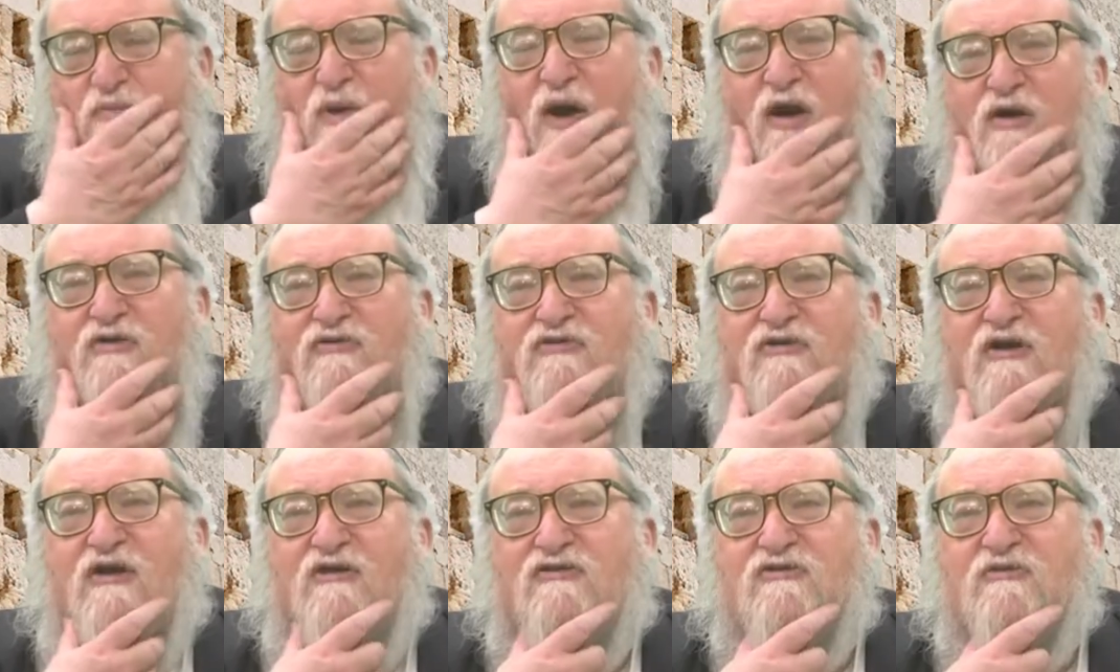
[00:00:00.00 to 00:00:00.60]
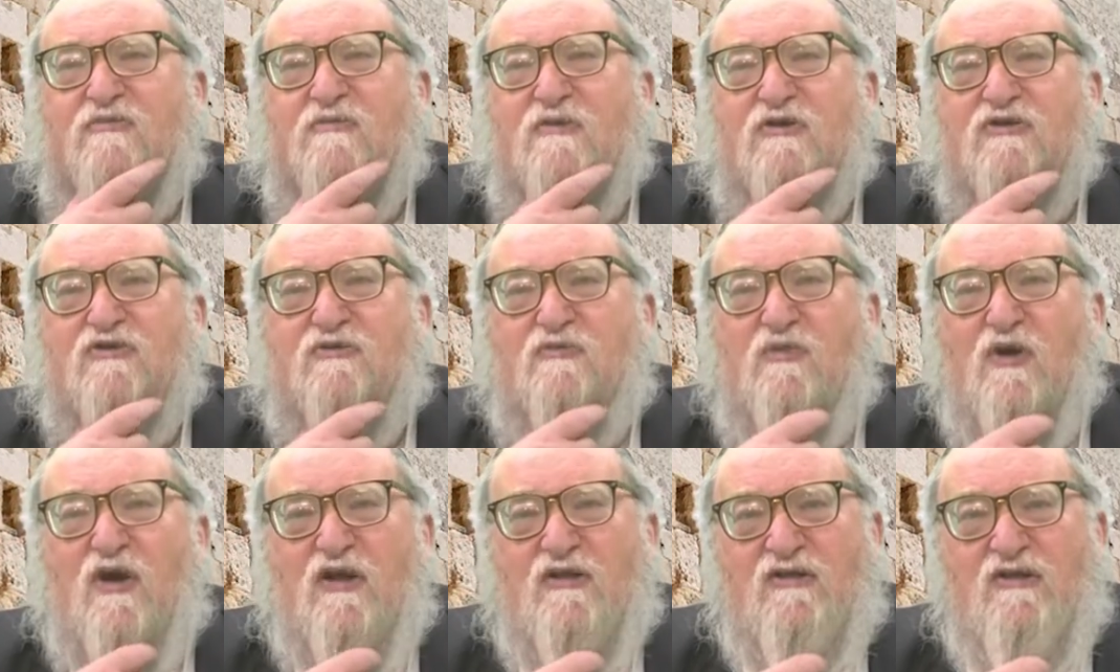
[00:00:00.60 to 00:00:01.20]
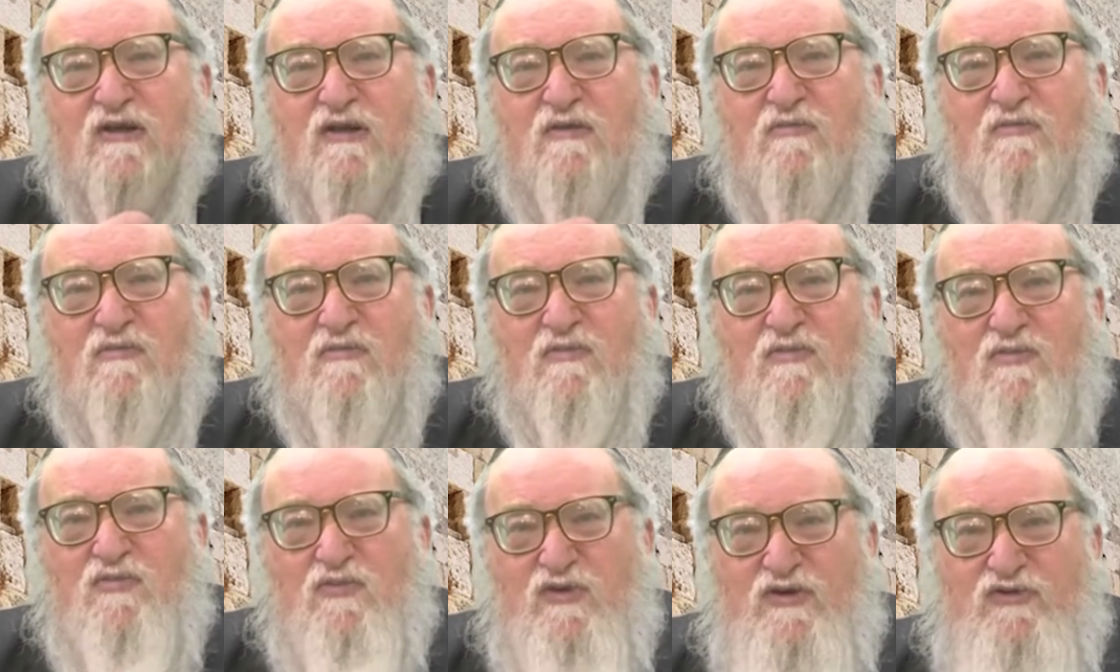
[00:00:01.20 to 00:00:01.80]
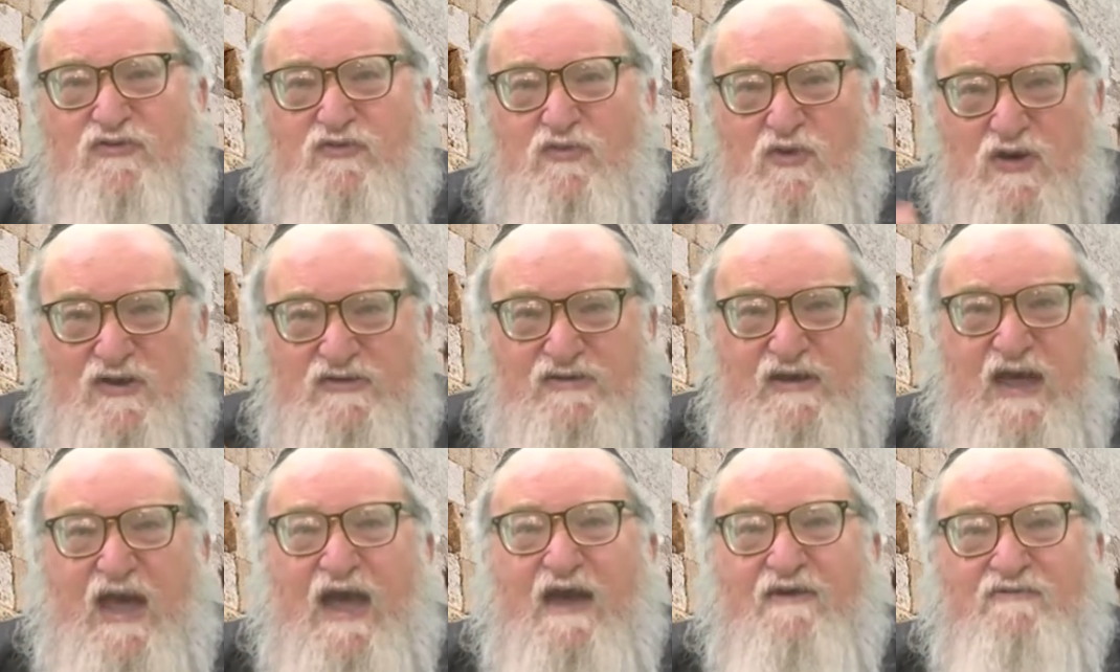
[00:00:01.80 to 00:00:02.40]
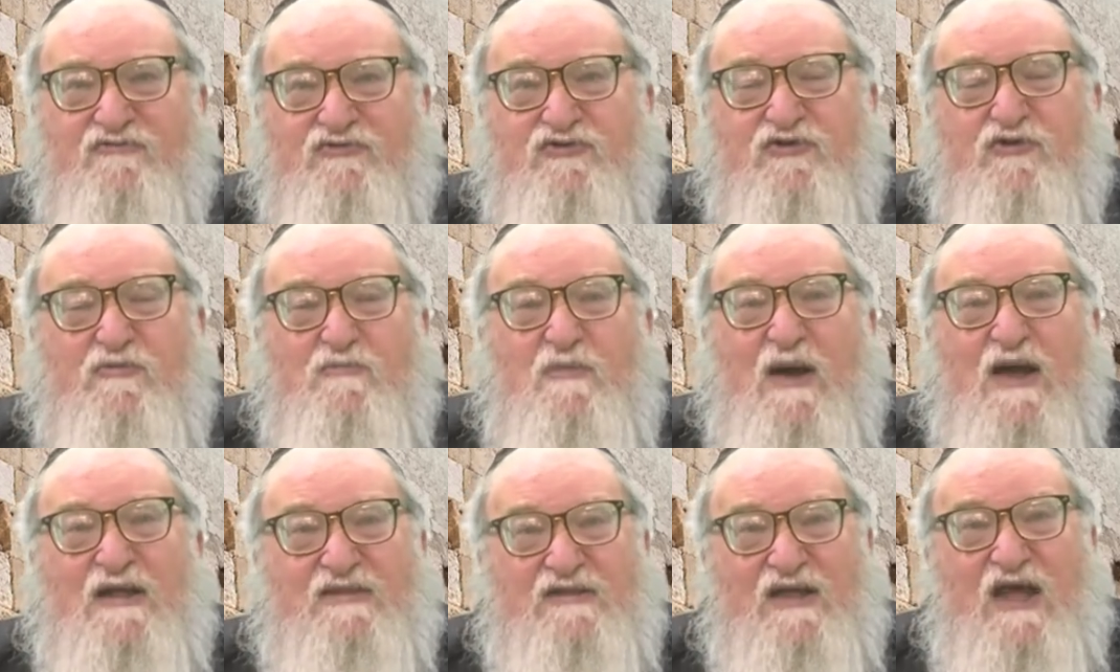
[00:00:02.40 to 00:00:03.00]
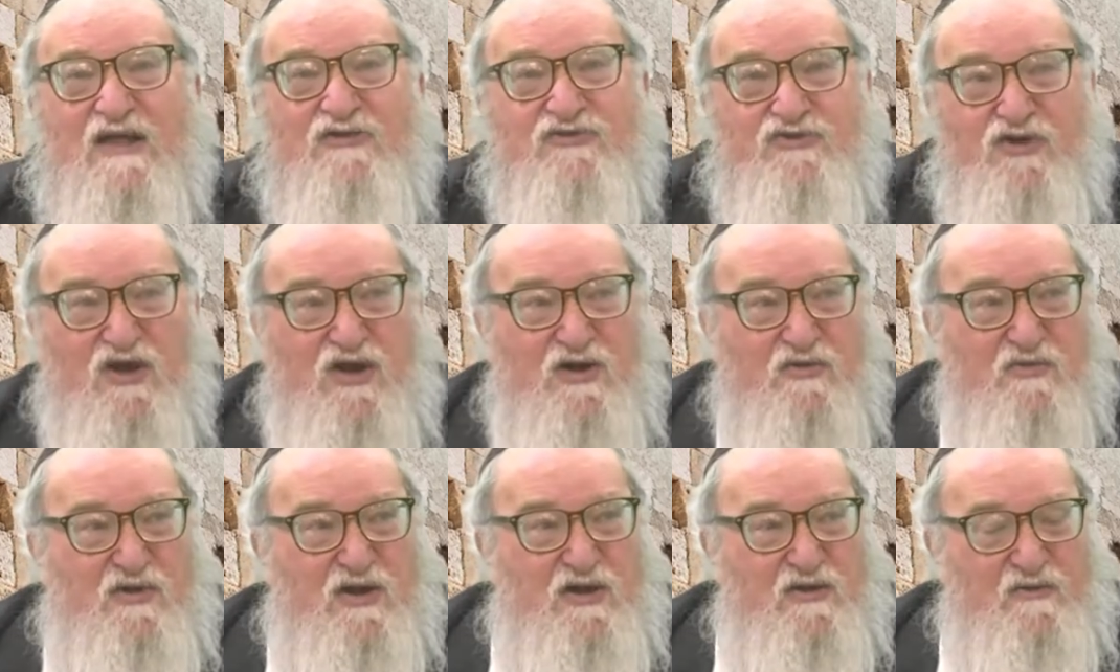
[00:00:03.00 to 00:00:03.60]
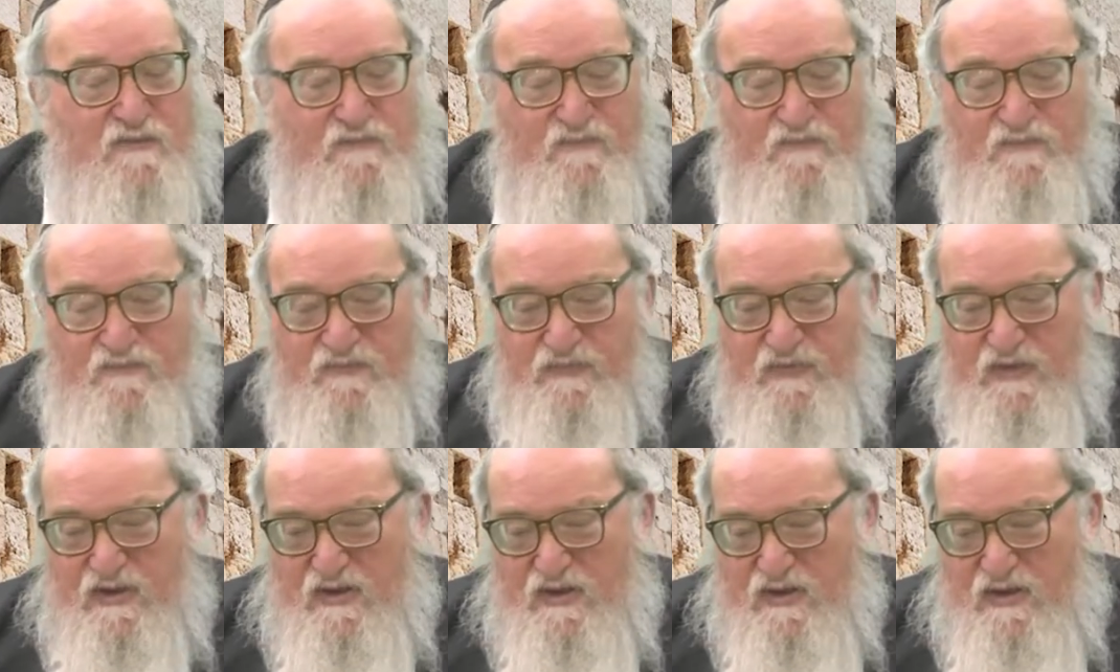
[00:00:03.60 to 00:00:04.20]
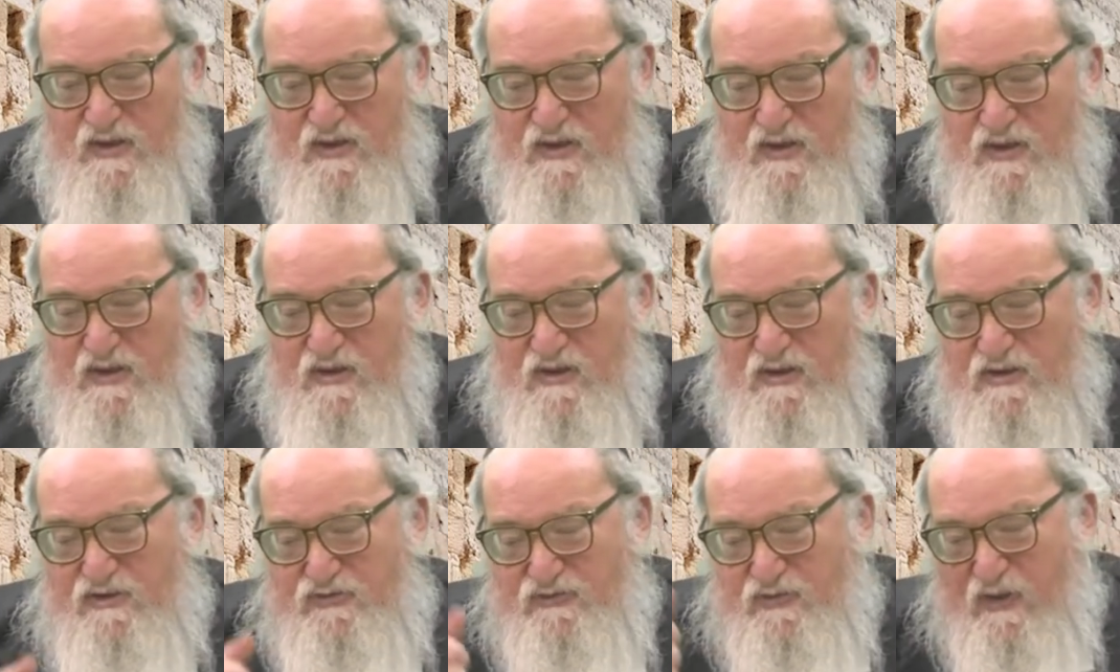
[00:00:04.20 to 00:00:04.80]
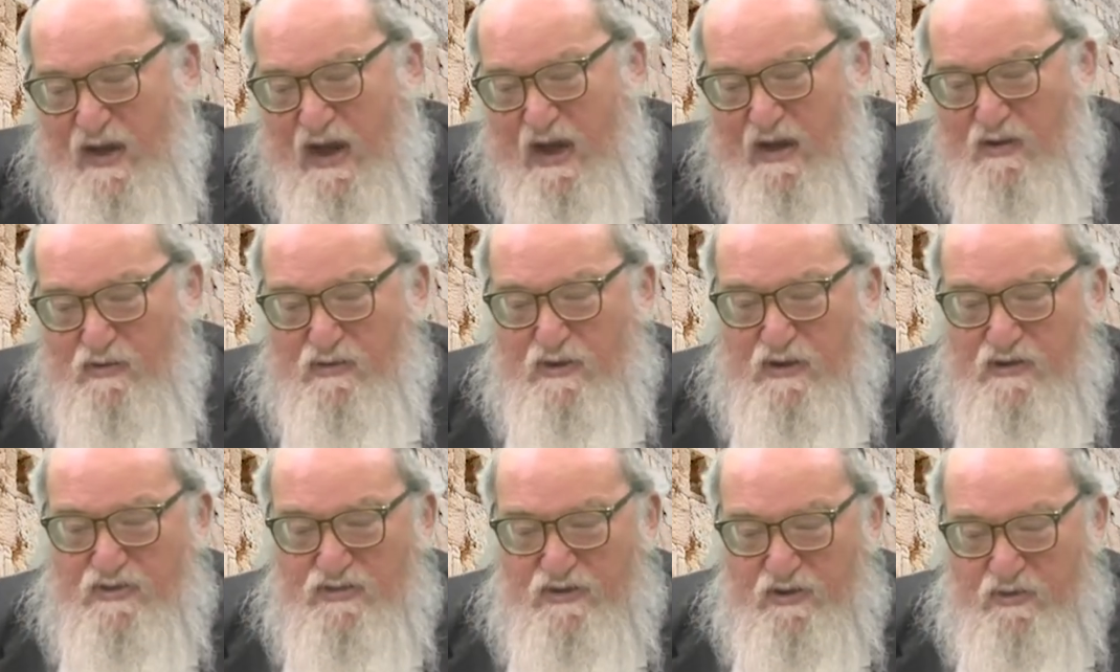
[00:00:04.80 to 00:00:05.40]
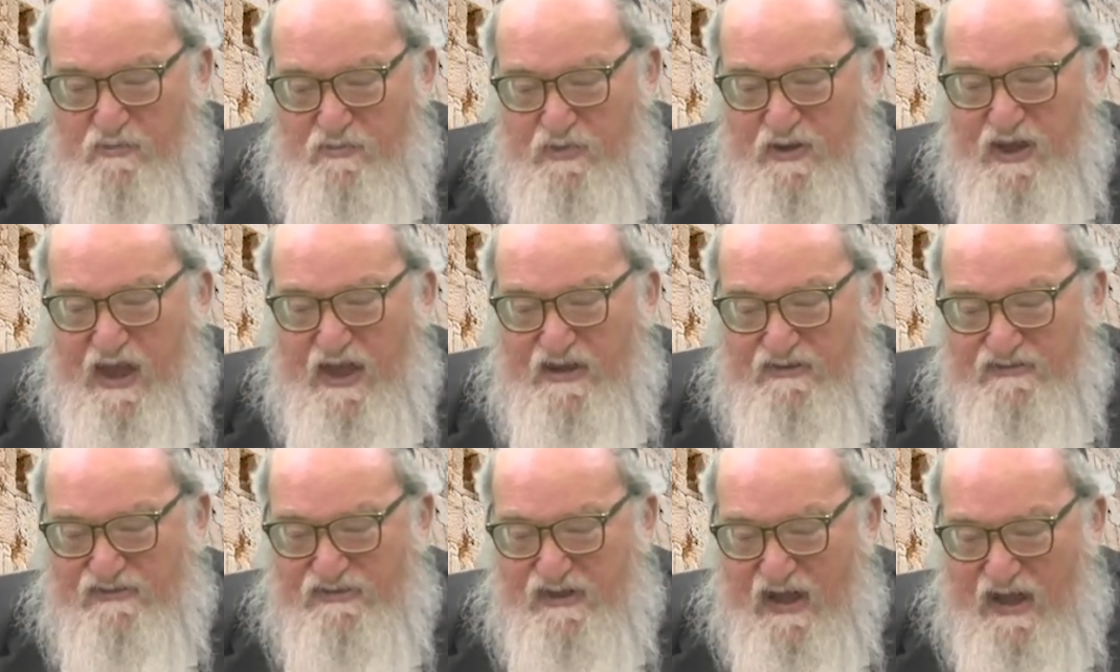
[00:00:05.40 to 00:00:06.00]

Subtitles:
in Parshas Mishpatim, which was after Matan Torah. So how can there be a